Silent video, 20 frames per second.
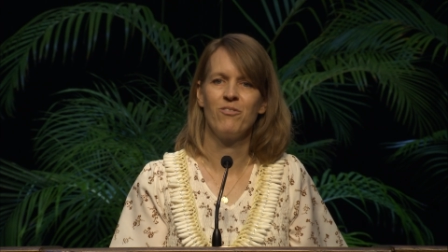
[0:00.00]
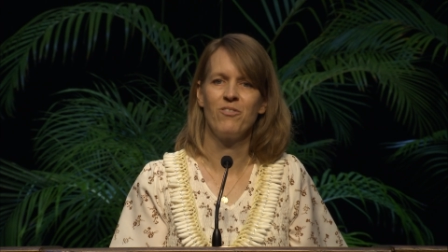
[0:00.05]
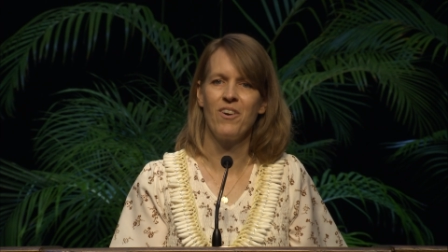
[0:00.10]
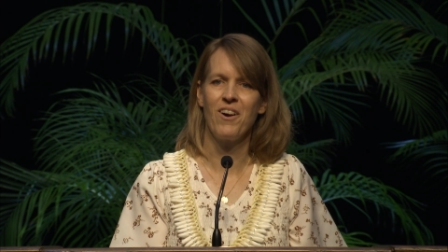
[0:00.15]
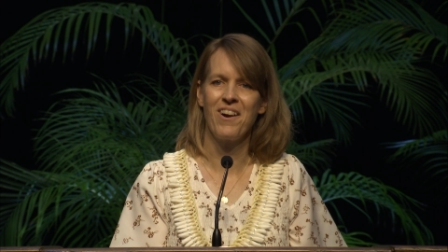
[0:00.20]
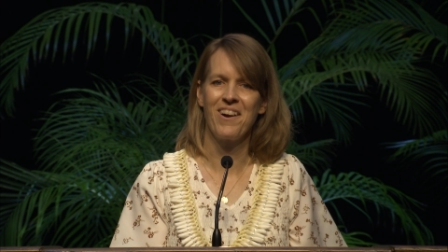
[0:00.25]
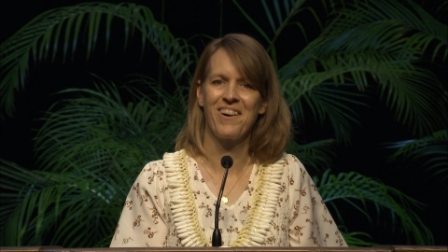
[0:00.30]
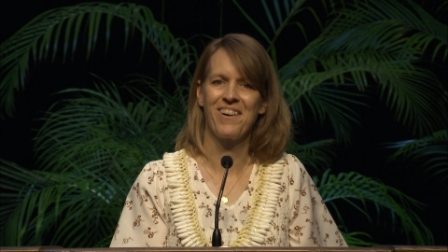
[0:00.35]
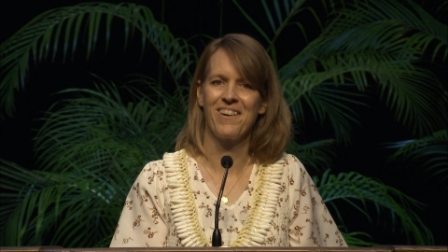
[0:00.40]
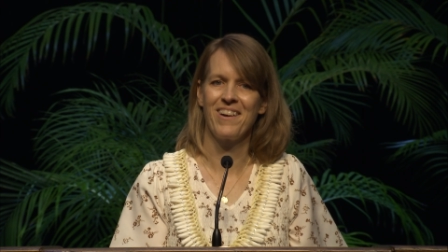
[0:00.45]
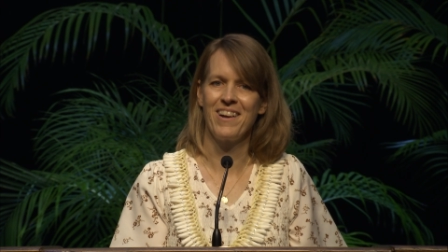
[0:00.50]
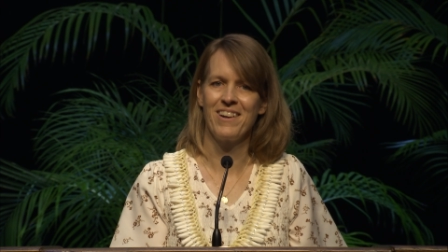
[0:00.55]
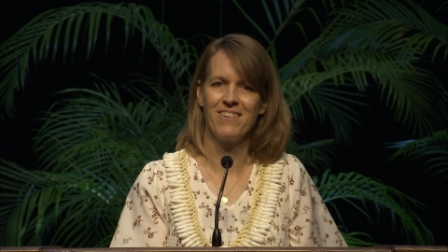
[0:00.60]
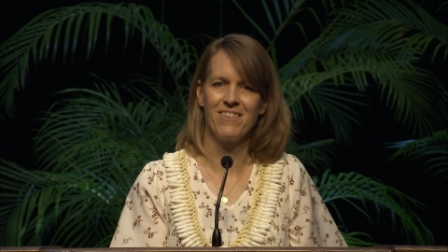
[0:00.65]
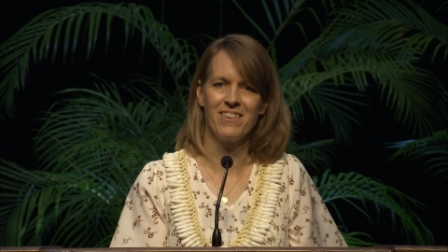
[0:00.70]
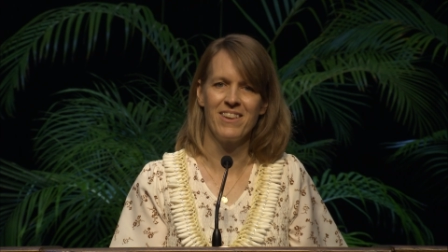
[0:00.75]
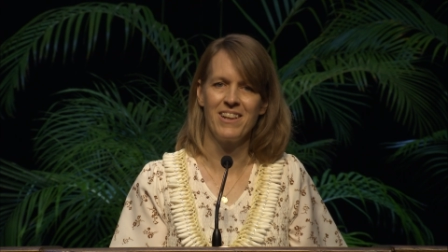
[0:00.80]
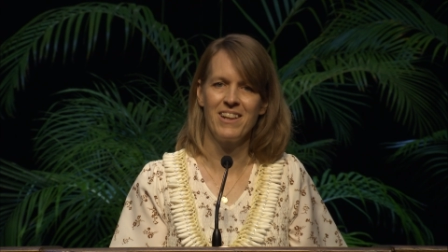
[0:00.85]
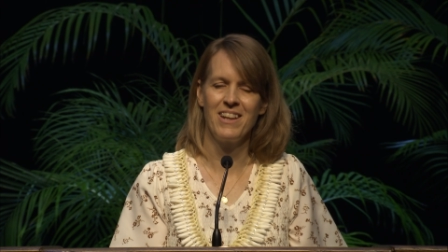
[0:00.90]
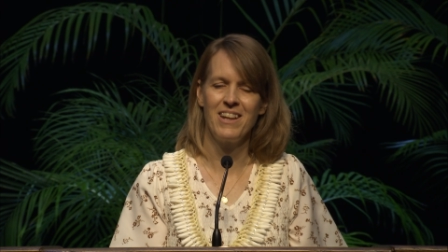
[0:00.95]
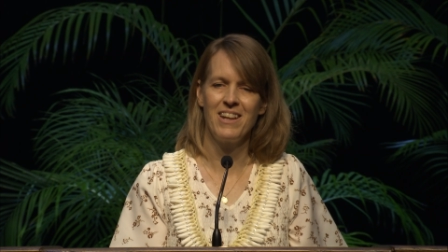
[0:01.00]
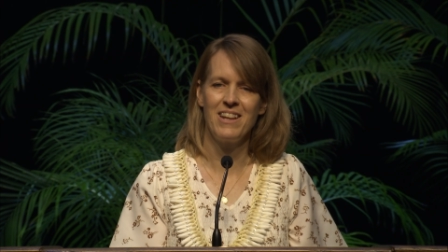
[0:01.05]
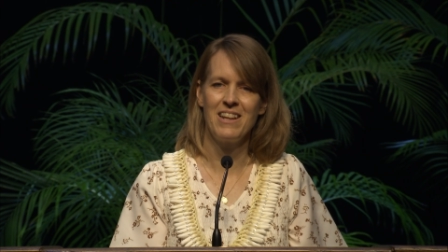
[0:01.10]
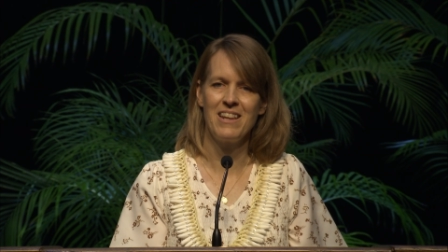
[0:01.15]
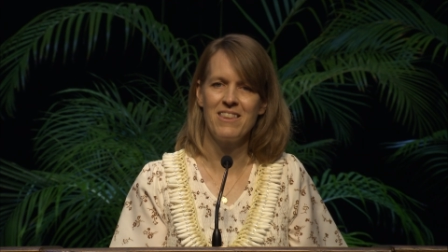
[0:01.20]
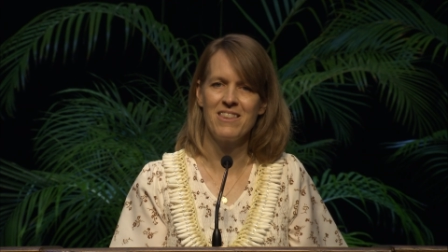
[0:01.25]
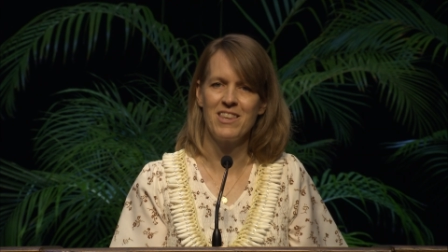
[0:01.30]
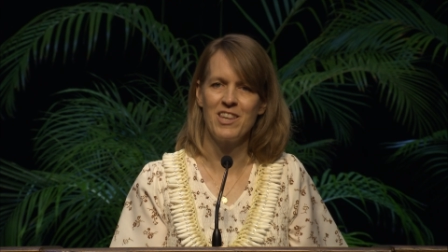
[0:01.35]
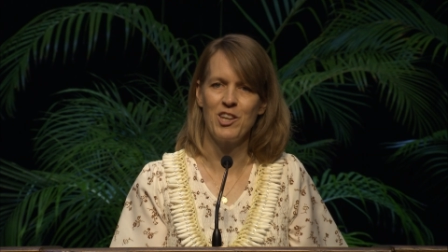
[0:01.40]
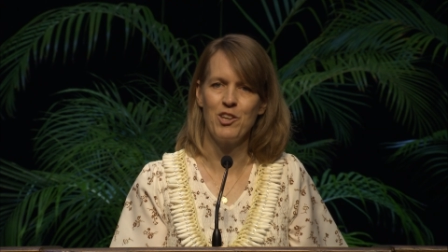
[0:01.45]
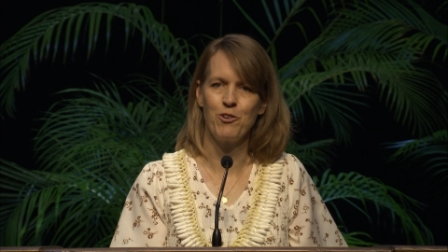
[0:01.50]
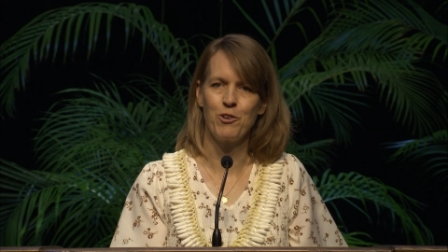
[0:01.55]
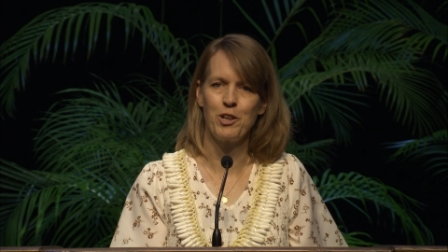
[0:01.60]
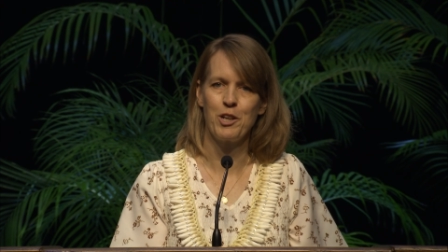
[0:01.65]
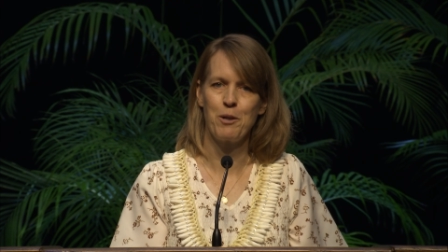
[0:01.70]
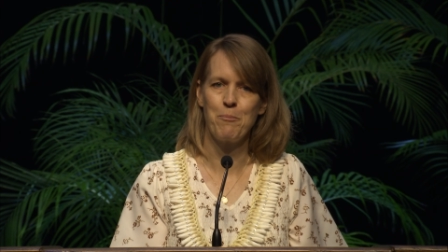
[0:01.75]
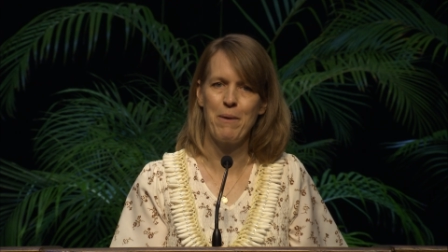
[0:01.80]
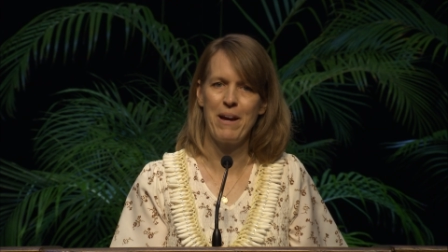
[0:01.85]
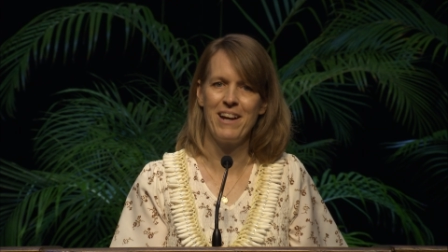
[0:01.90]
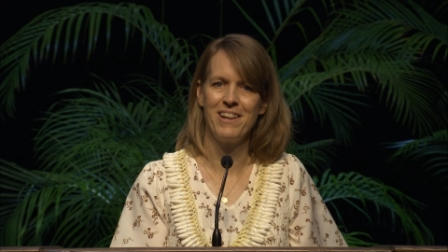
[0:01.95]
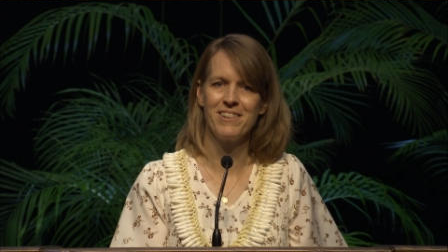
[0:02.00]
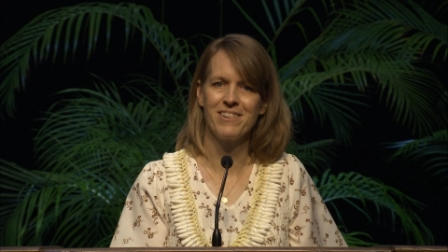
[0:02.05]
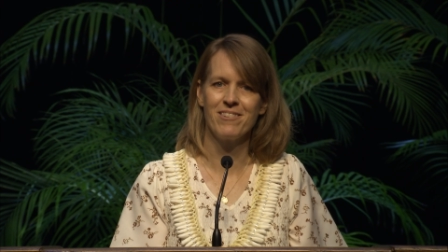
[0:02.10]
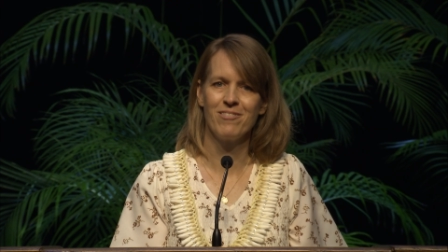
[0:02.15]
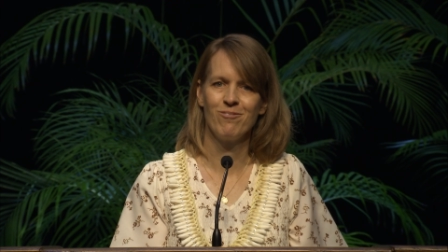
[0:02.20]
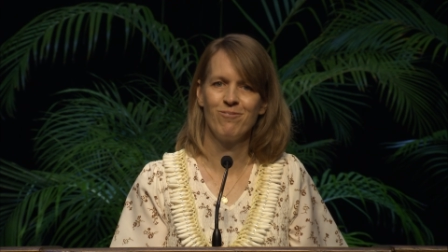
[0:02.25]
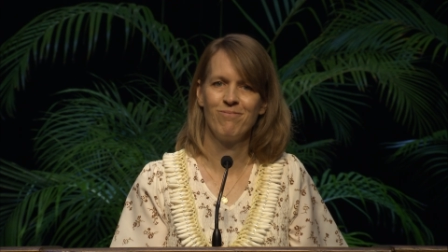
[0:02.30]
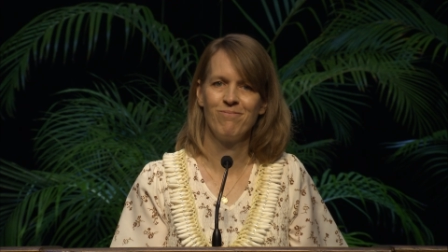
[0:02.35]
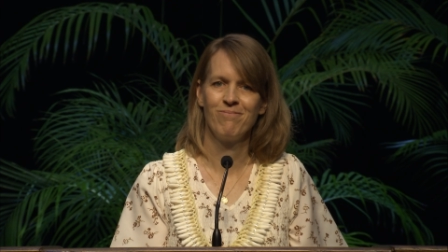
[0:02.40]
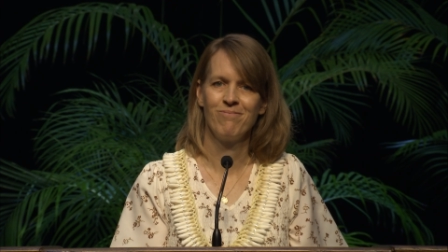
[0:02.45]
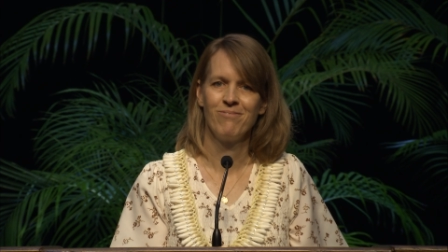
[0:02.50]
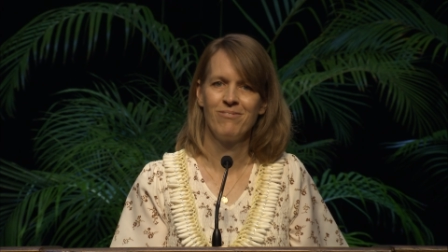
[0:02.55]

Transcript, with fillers: far greater than anything you can imagine.